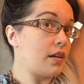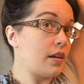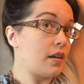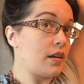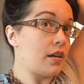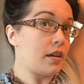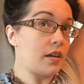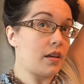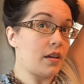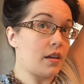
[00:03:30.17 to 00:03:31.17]

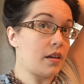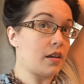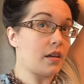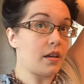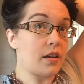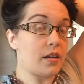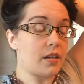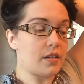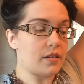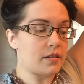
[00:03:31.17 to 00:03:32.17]

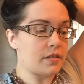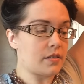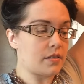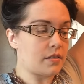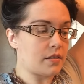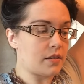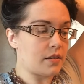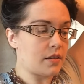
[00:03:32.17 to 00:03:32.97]
(no one is talking)